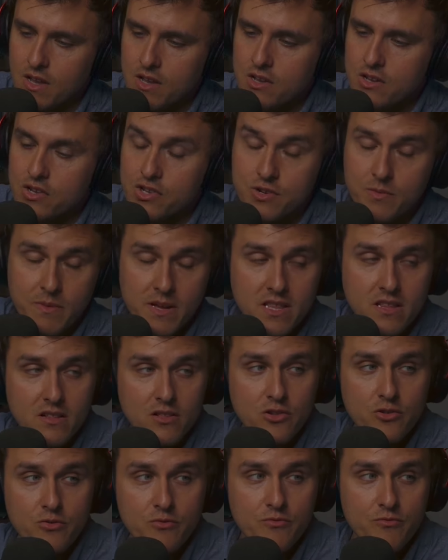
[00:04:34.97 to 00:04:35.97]
You should make the
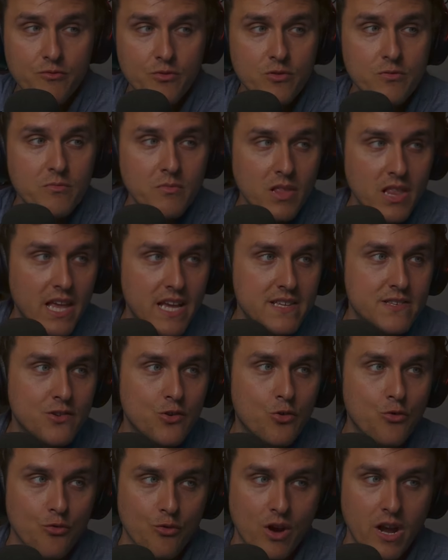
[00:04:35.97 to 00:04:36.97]
room less
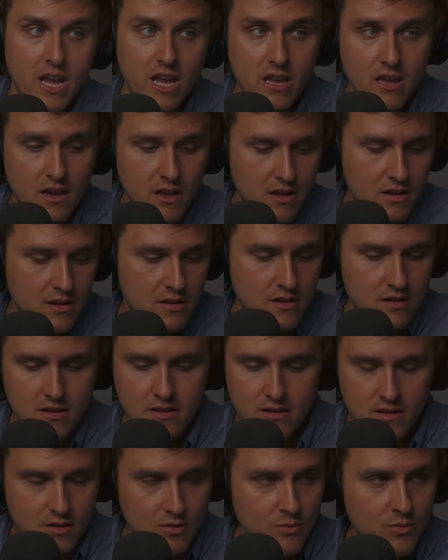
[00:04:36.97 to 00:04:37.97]
gray?
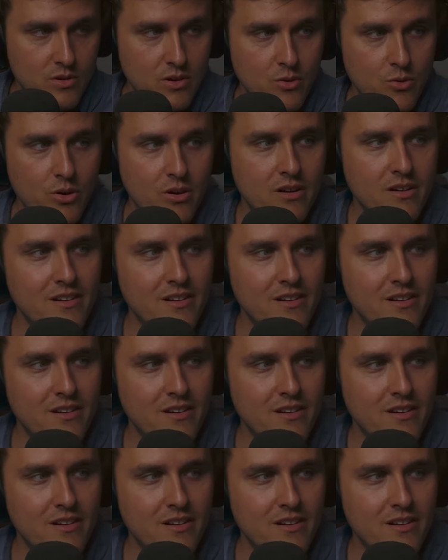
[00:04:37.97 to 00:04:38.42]
What do you...